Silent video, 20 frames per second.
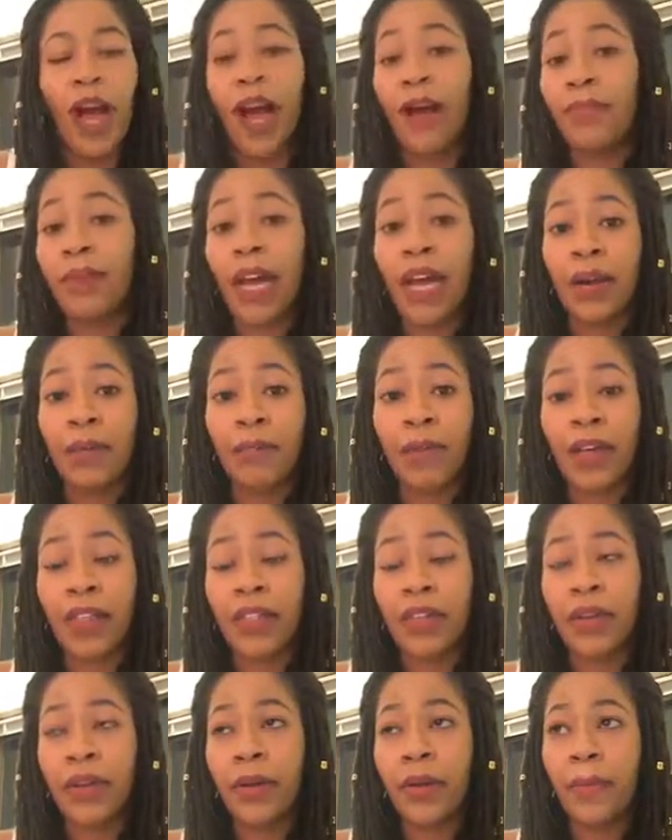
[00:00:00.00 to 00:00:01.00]
I'm not a
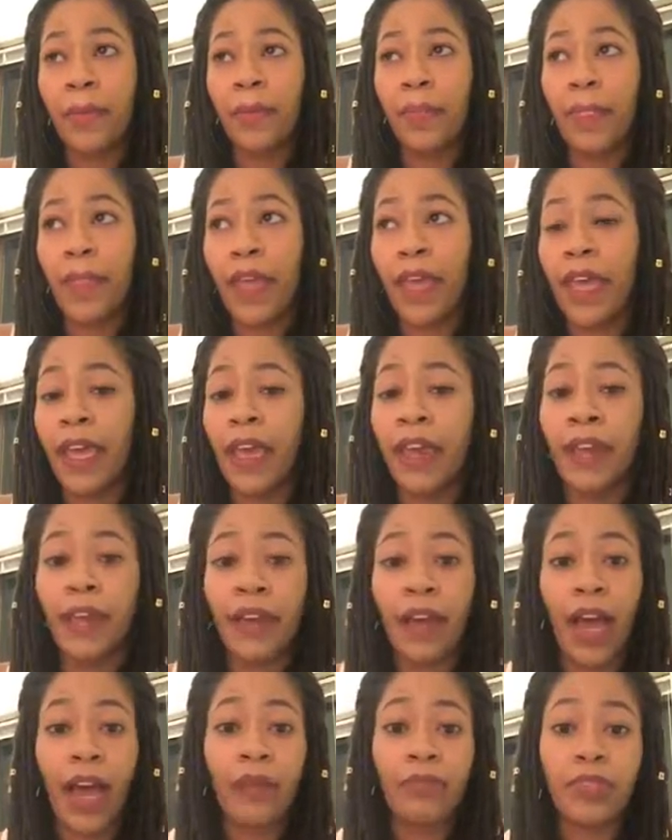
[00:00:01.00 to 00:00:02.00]
mother,
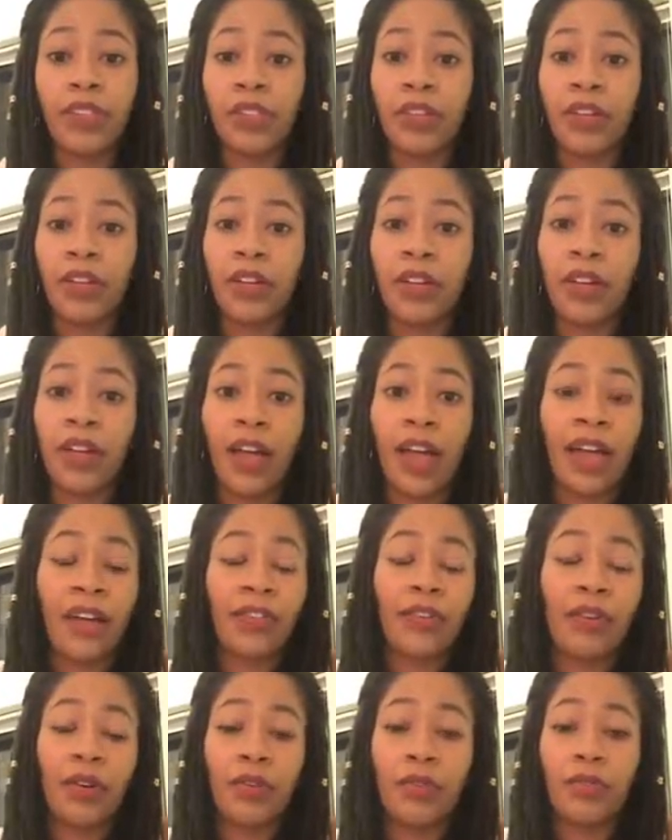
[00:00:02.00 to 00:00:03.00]
and I'm sure, I
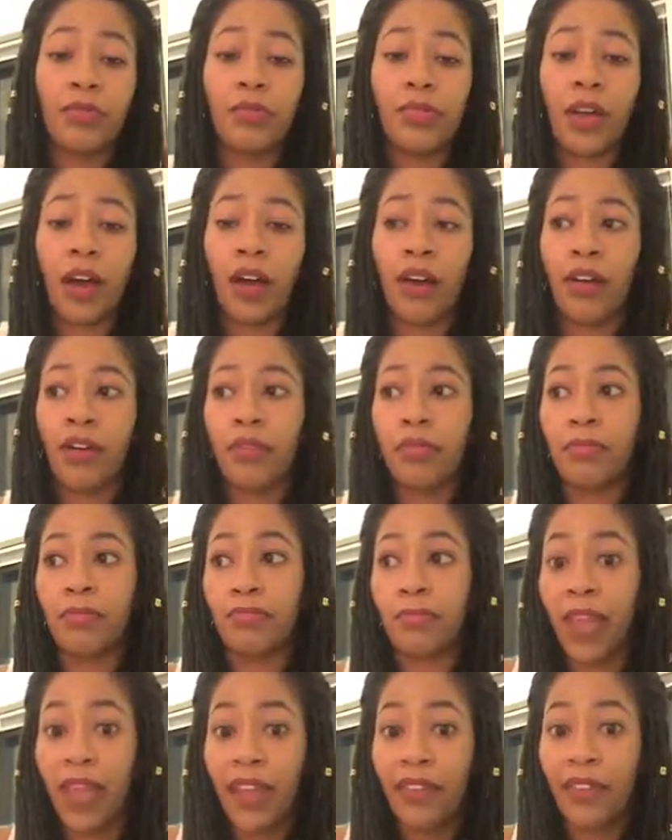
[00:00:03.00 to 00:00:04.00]
don't know
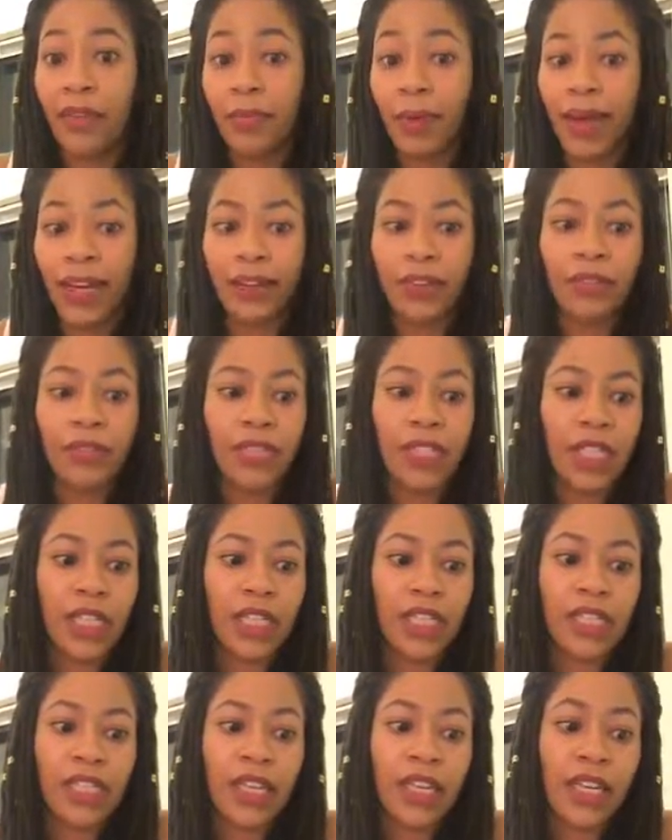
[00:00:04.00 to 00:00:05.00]
everybody who's
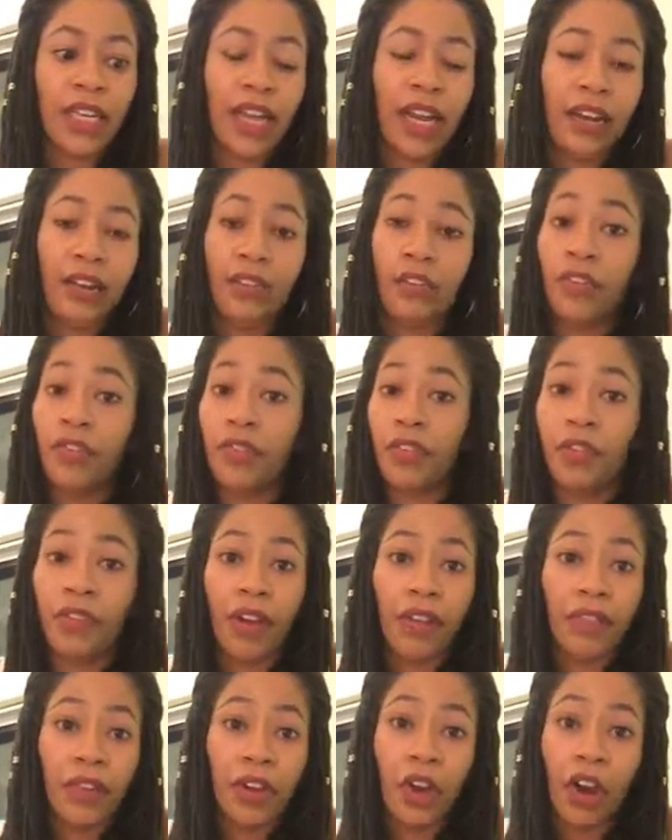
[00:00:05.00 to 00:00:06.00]
listening, I don't know if you've
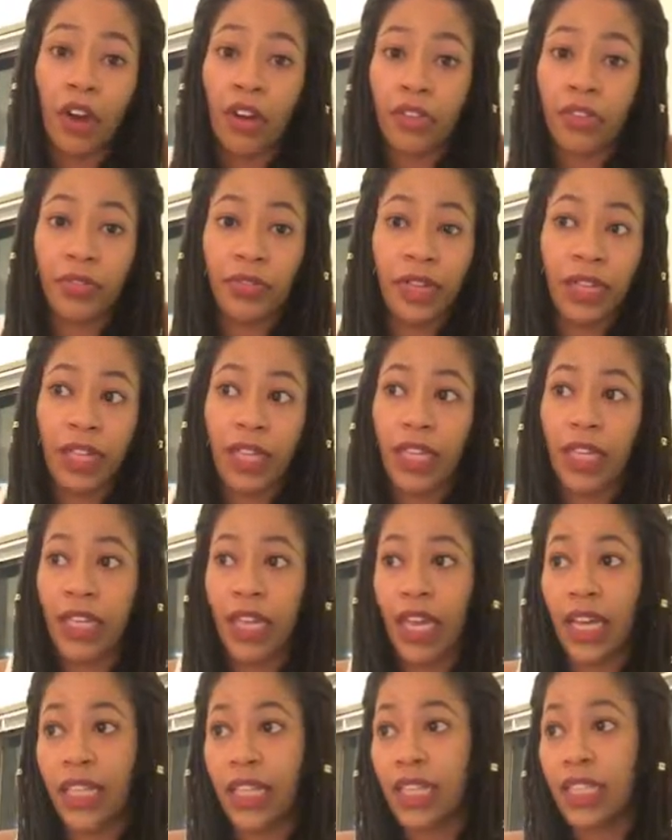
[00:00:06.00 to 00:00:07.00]
ever gone through anything
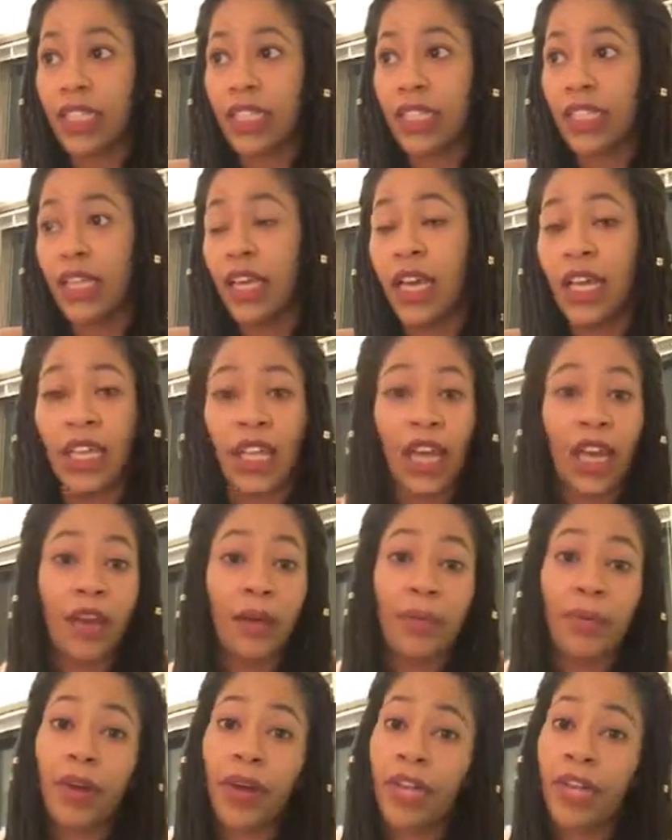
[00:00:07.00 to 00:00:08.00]
like this, like
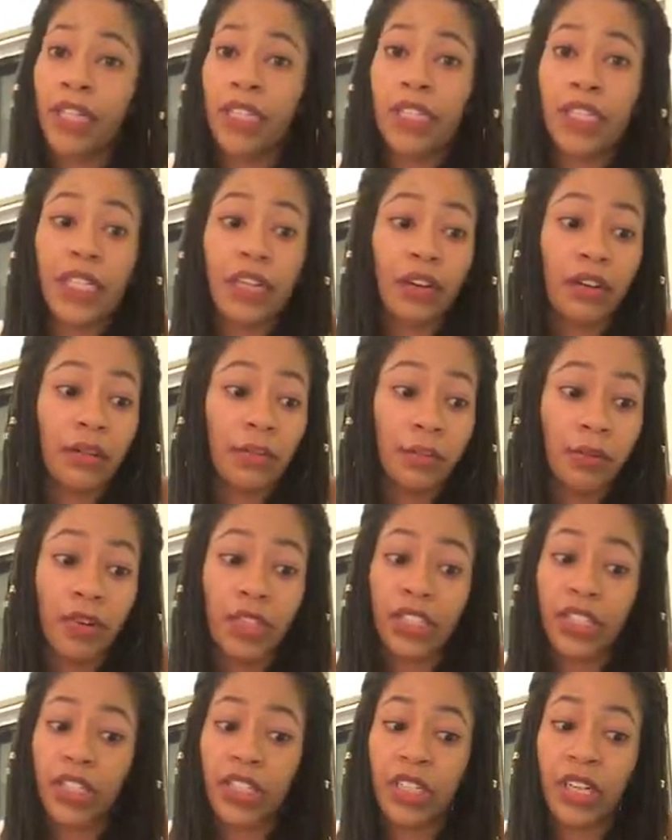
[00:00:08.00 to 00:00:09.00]
a pregnancy and an
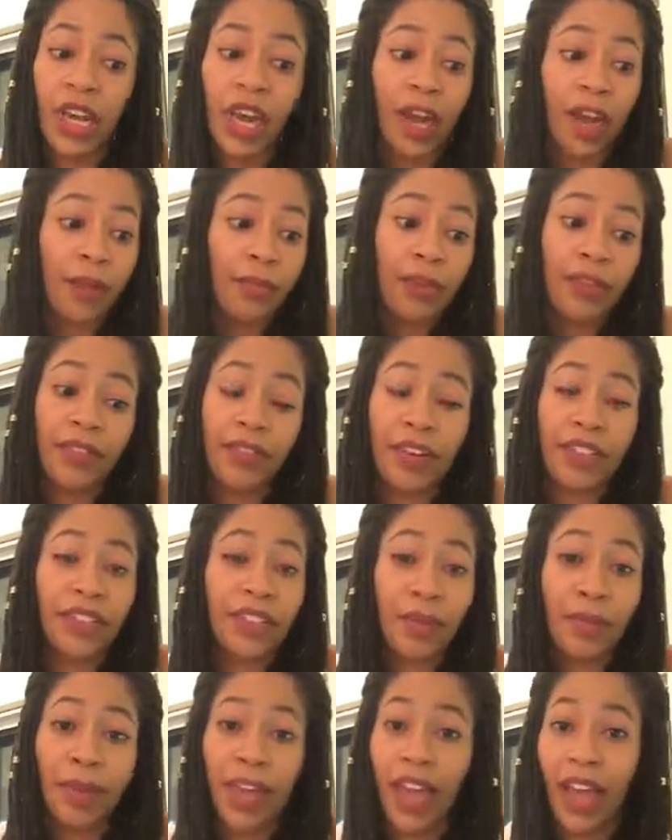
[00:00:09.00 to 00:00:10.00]
abortion. I'll be first
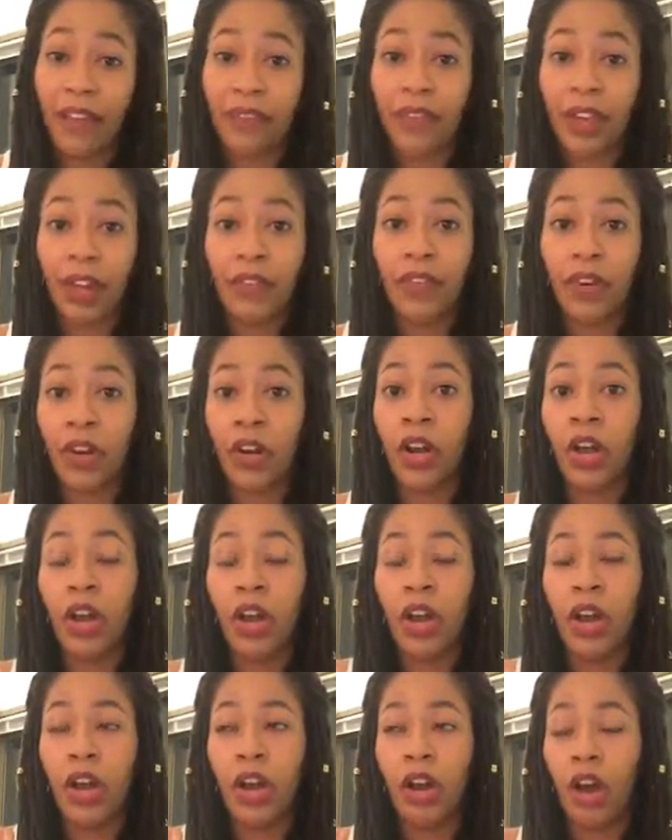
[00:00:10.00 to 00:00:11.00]
to admit, I've never
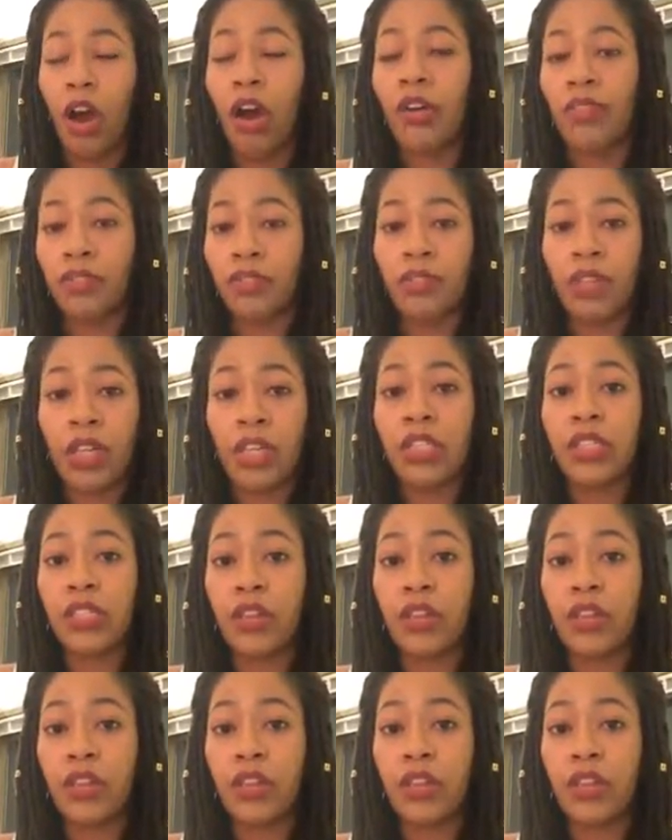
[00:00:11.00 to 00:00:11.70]
gone through this.